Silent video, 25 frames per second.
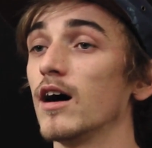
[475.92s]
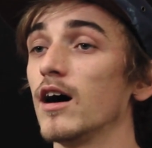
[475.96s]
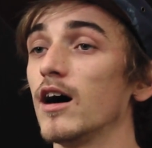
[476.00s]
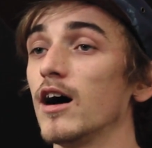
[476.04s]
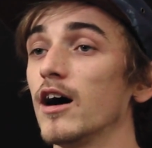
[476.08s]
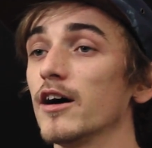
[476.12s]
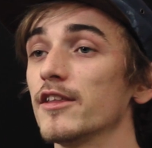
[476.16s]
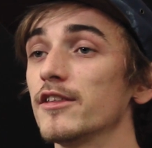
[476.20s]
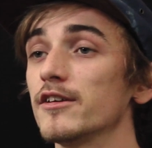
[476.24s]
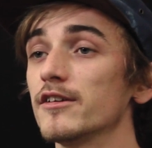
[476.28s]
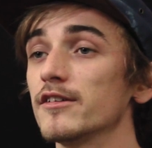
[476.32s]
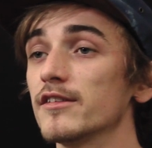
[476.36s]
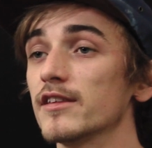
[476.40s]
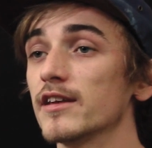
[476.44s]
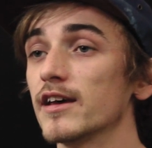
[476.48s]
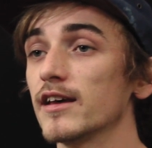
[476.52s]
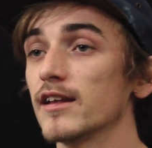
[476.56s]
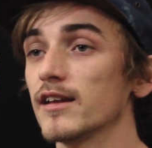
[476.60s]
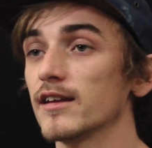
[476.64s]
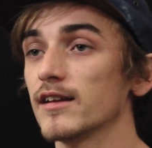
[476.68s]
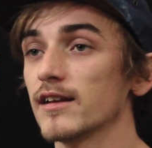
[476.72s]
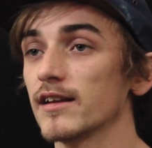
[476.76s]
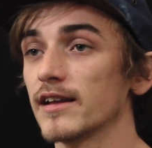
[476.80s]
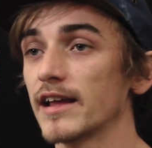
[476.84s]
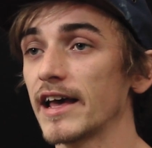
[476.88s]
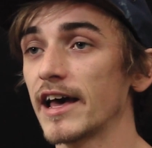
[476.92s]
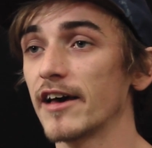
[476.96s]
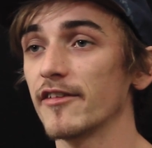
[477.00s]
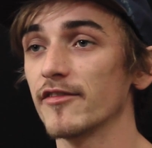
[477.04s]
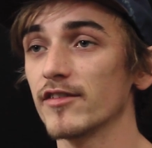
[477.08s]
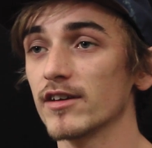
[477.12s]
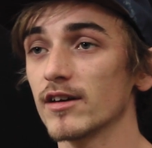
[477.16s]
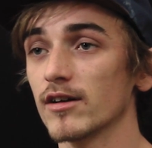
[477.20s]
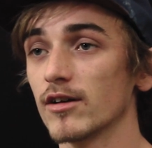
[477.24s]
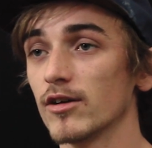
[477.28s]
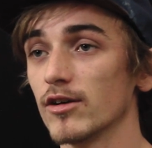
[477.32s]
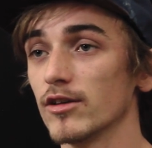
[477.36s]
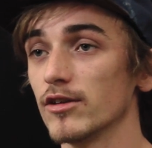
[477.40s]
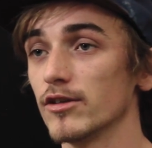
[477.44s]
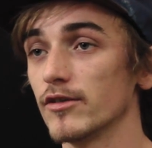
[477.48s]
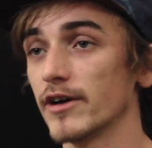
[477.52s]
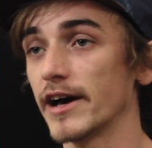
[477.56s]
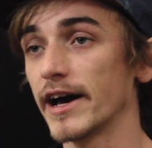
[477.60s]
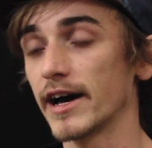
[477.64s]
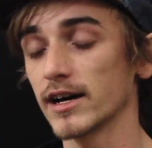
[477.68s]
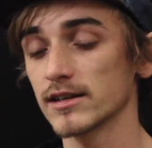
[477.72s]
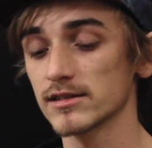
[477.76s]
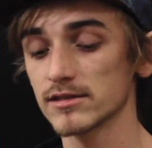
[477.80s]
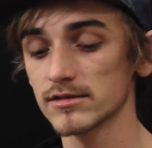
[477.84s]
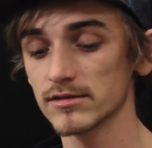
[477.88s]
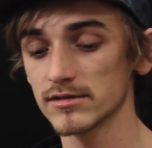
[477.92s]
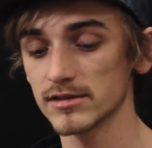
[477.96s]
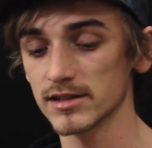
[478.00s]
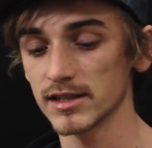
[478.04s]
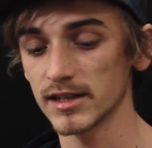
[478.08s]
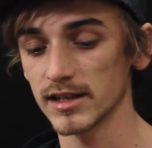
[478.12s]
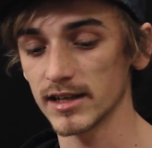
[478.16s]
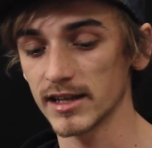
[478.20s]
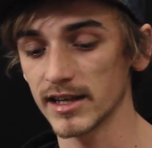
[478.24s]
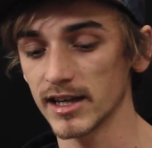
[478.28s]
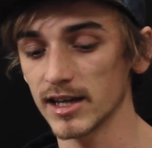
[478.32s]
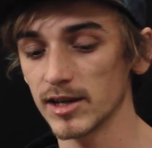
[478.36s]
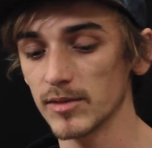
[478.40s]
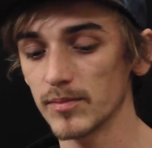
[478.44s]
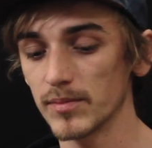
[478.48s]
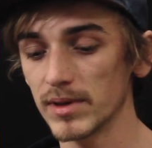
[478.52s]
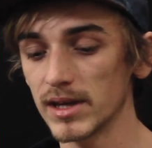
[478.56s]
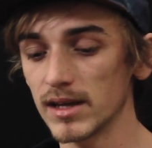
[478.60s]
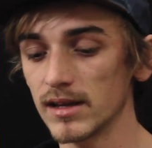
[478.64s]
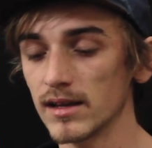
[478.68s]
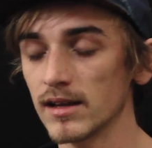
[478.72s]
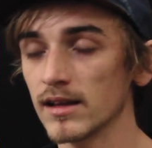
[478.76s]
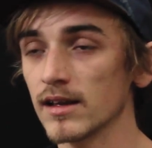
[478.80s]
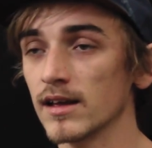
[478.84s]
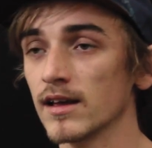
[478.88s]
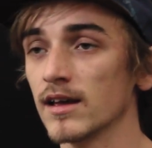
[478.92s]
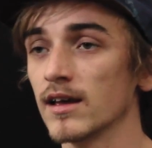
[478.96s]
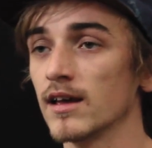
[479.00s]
Other than having hollow axles in kingpin,